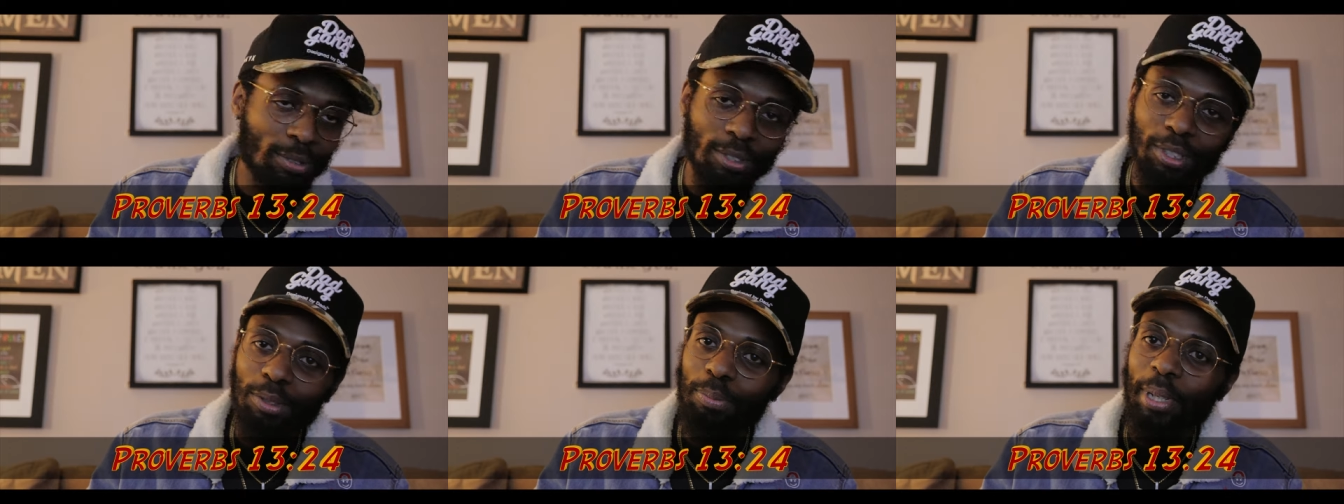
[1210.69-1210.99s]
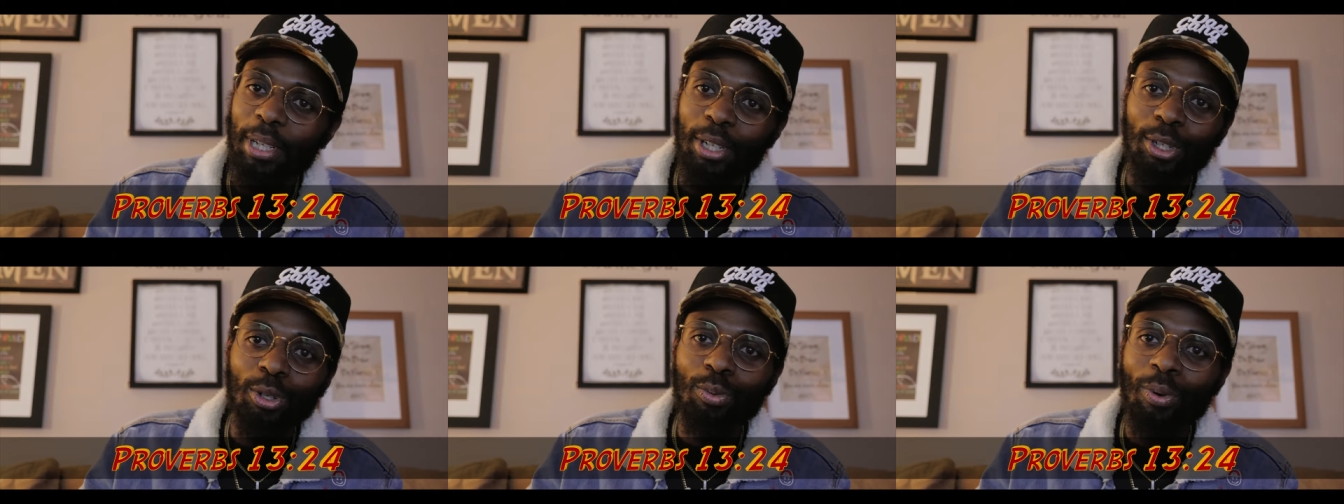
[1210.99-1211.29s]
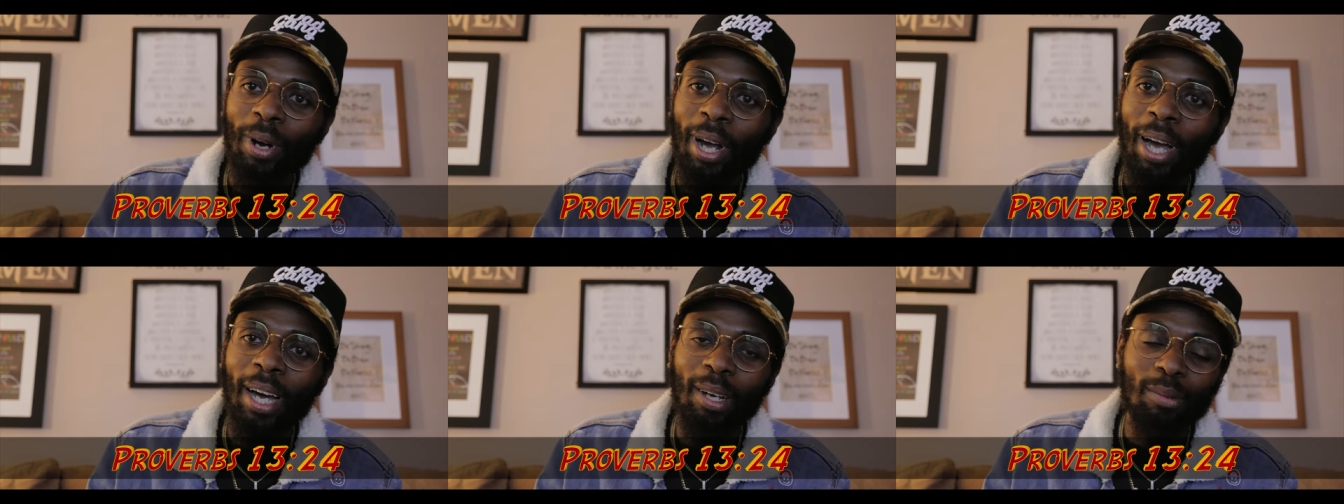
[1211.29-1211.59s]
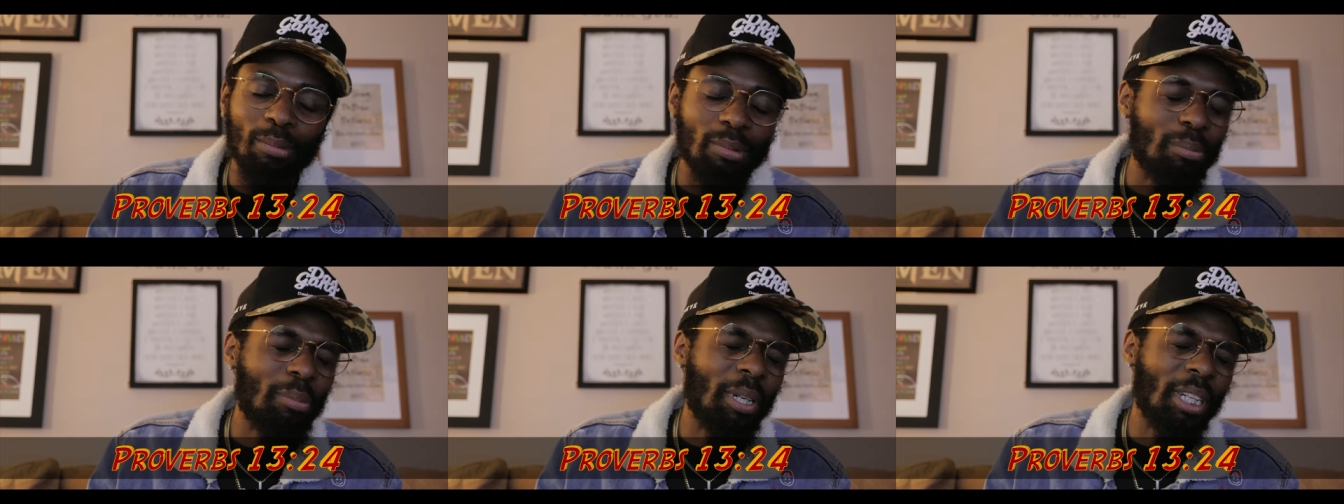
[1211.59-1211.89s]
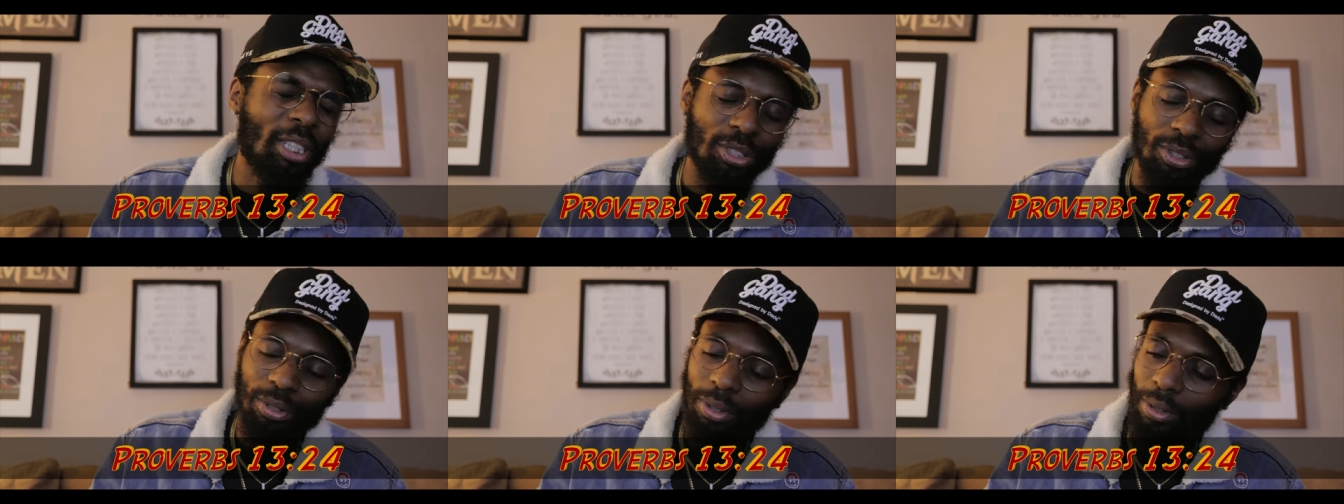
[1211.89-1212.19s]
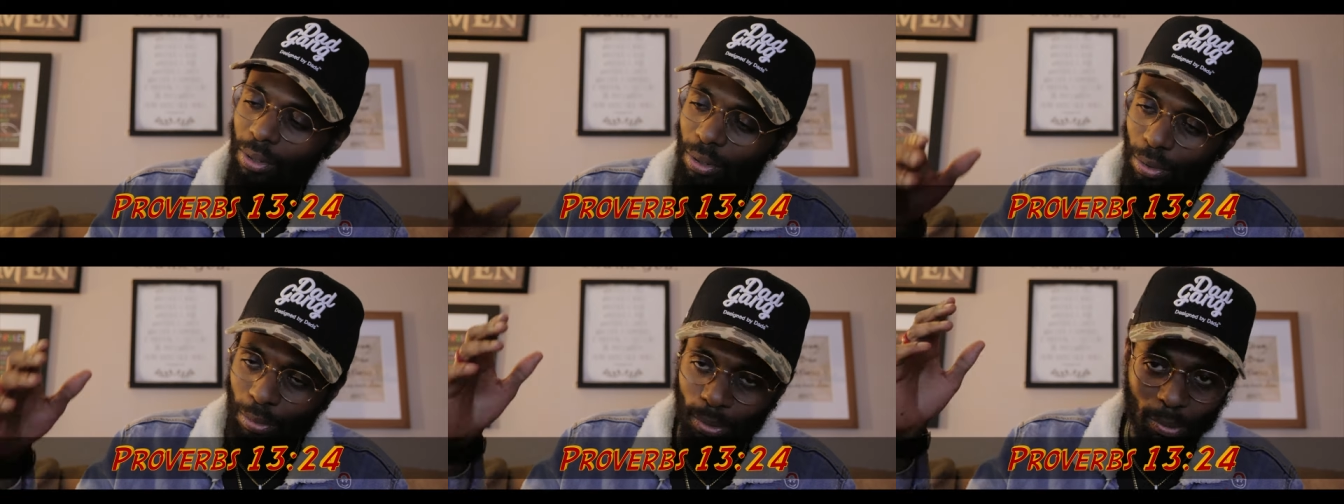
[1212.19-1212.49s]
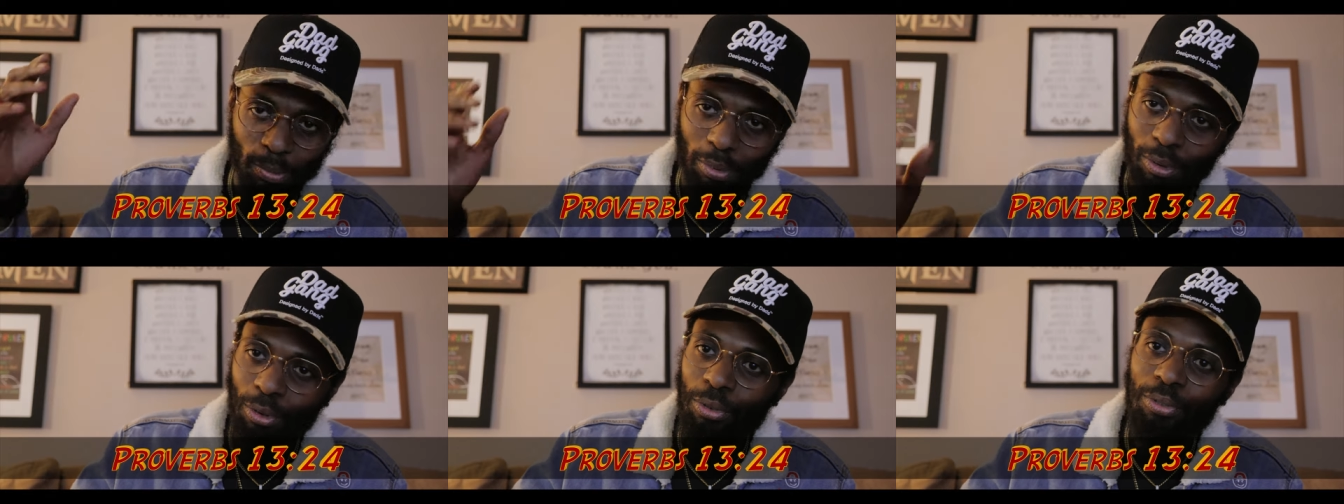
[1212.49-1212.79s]
Don't spare the rod, but make sure the
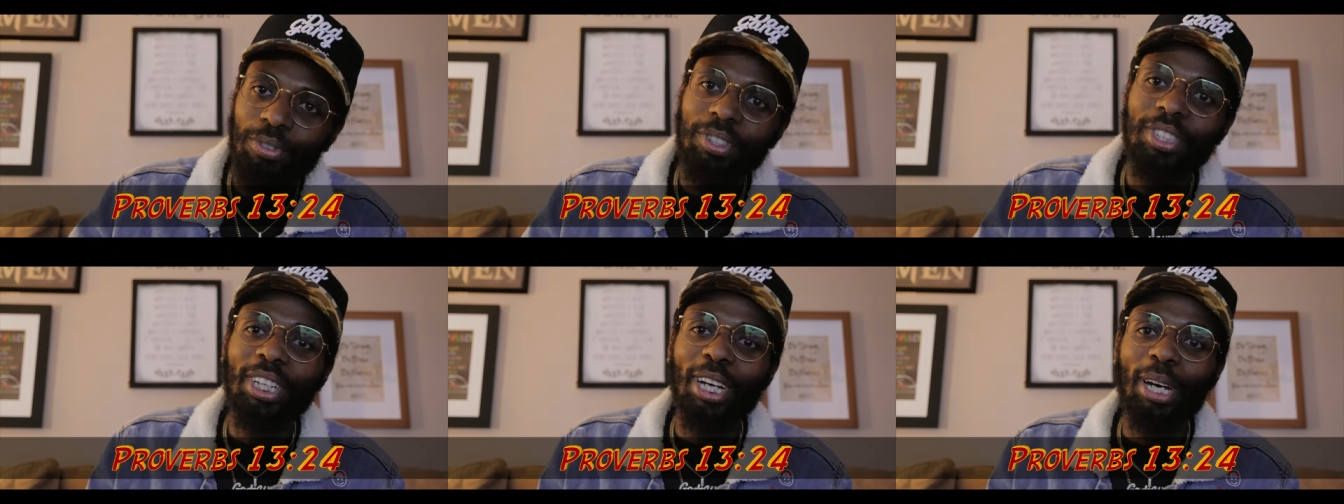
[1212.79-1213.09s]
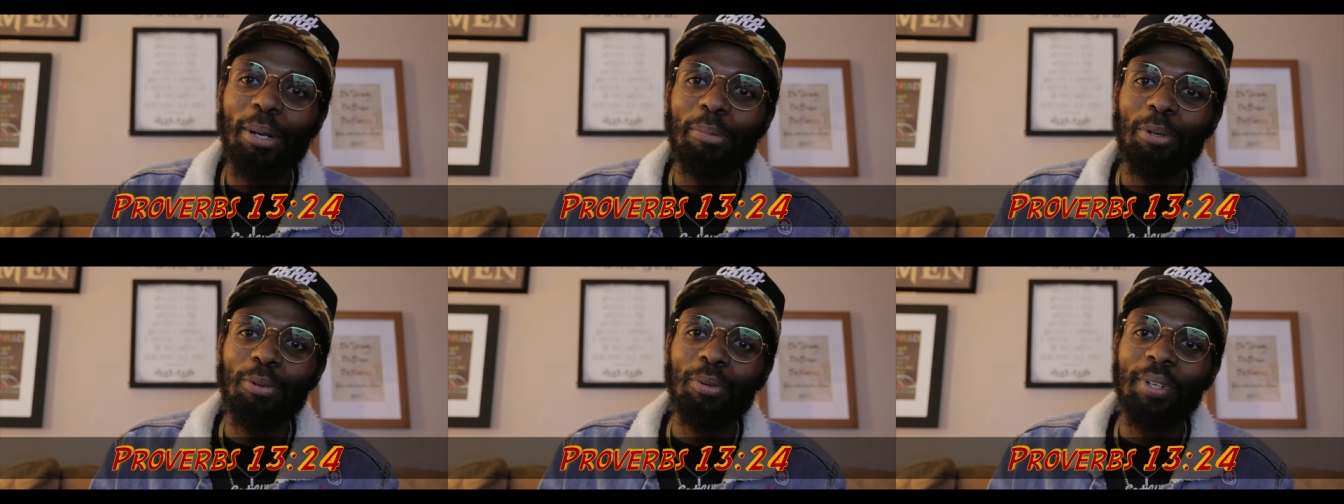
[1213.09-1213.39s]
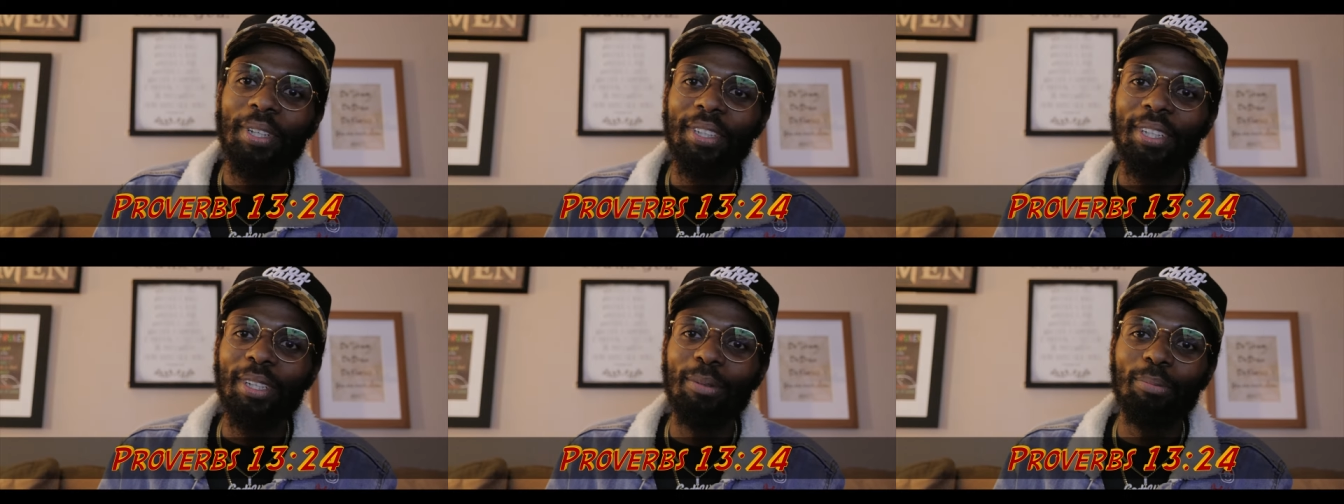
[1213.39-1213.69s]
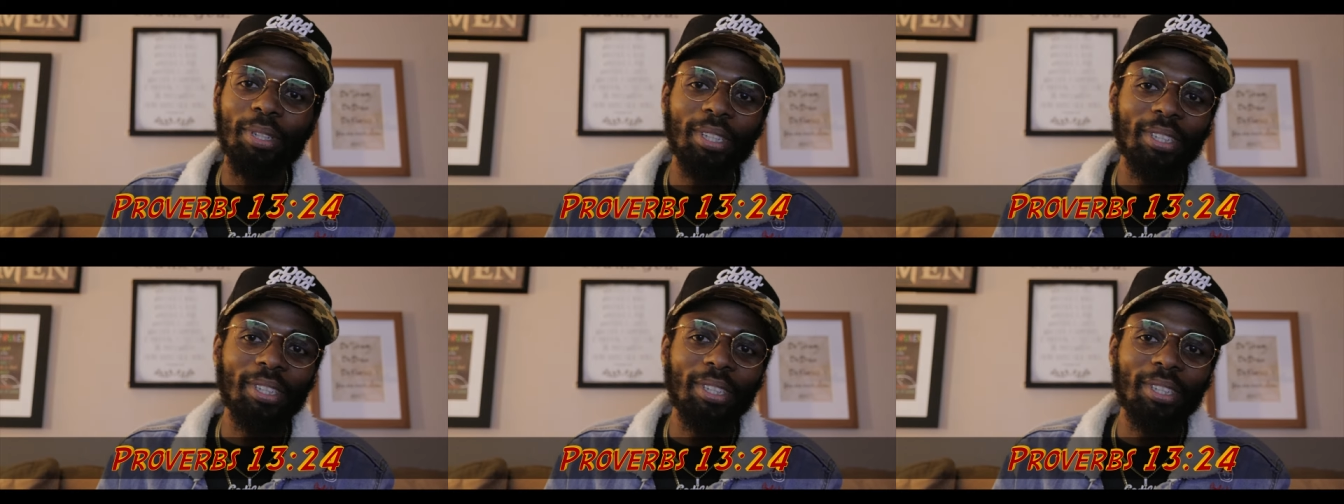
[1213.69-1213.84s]
reproof is coming with it,